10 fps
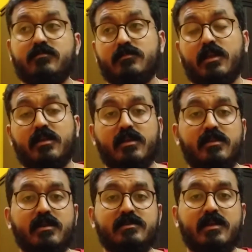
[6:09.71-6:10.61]
like
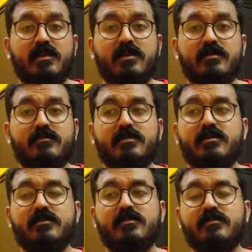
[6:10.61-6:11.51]
India-China
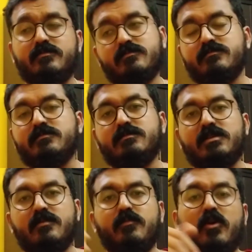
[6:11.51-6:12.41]

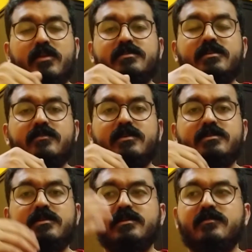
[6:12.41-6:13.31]
border
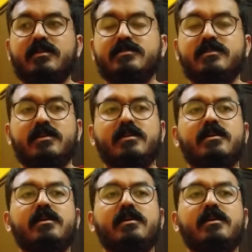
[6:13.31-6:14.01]
situation, as well as the